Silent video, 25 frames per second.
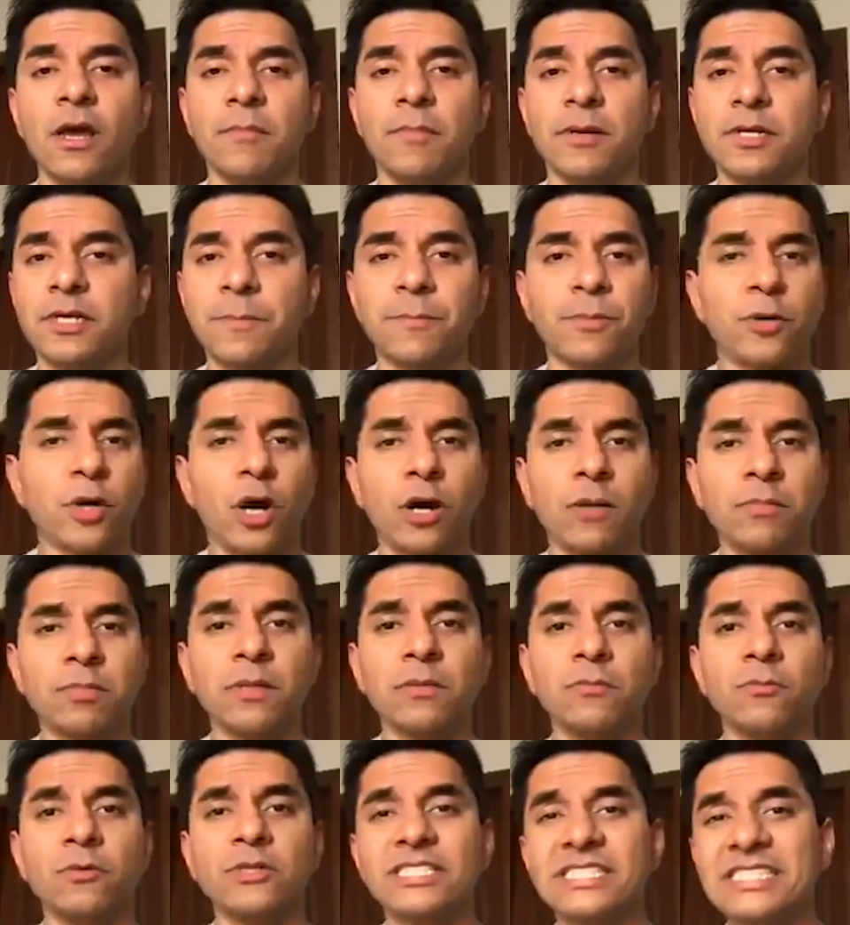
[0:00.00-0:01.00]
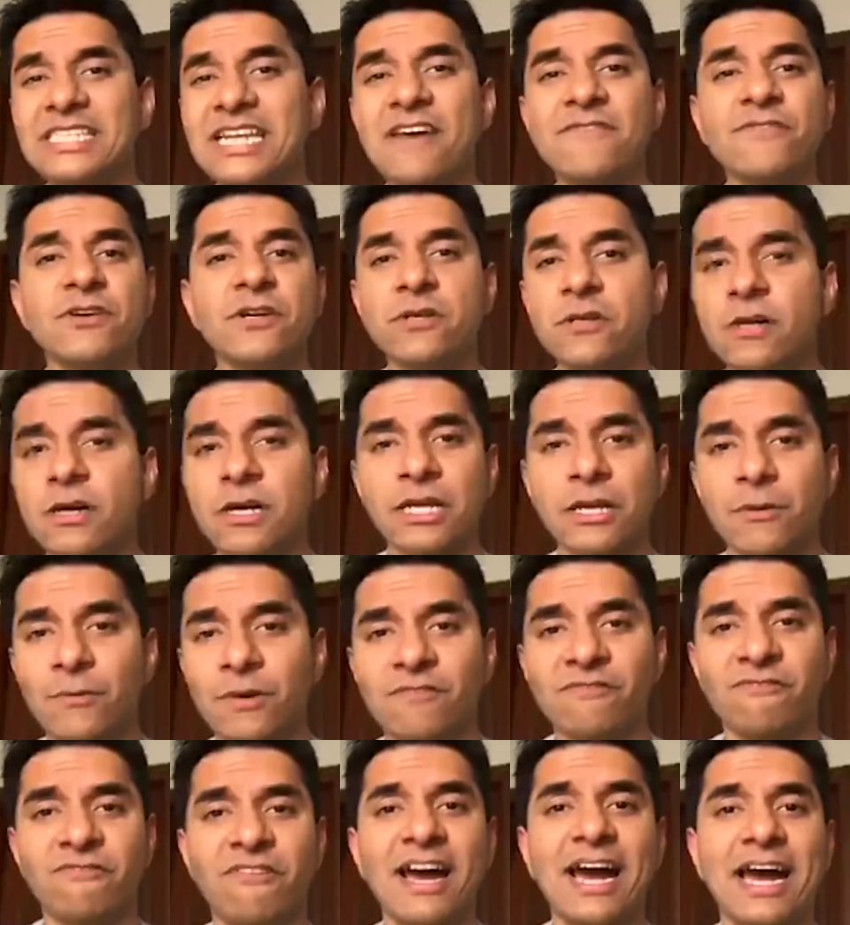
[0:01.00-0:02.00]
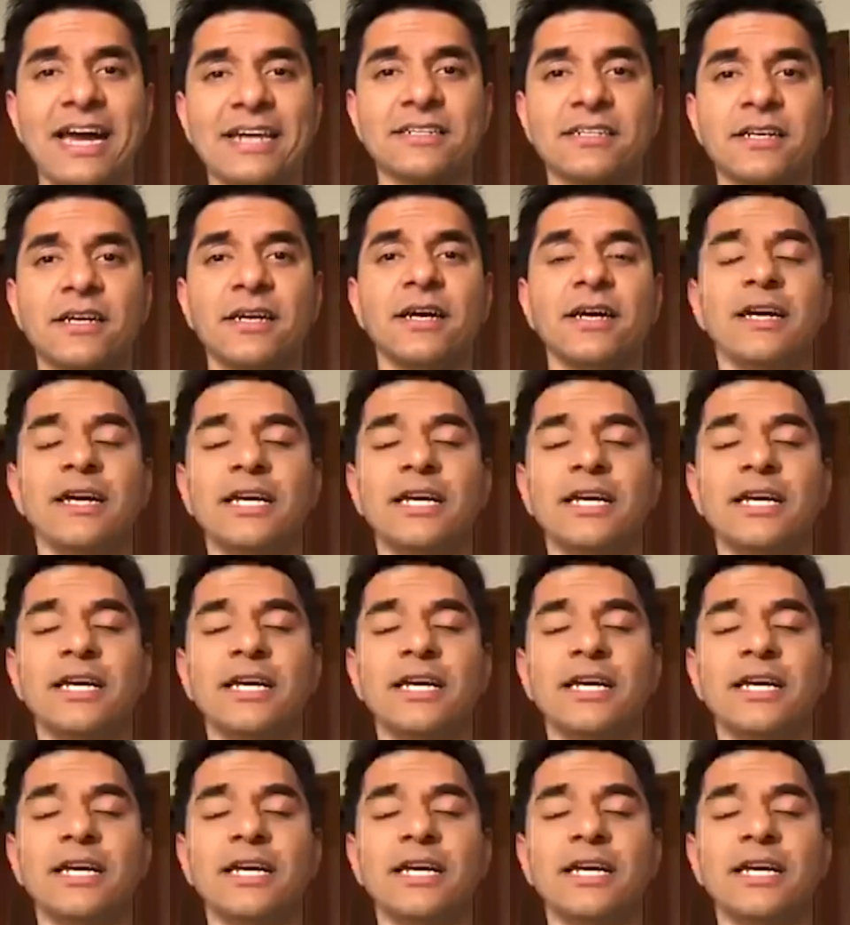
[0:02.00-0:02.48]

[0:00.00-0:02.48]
But the problem was never really with fat.